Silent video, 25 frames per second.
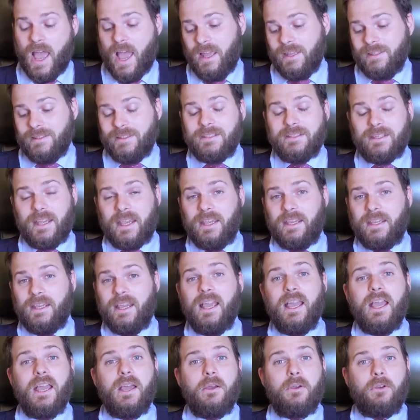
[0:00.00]
and
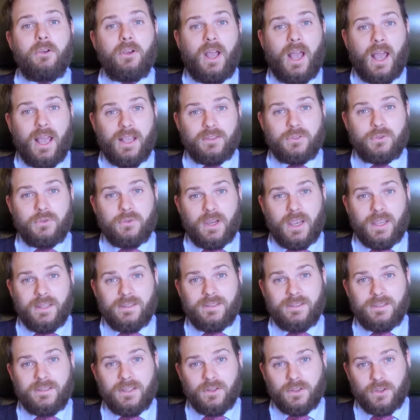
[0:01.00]
today has
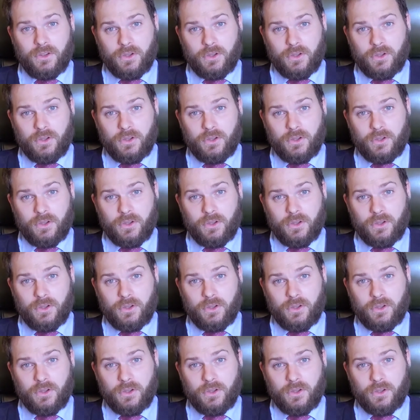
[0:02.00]
created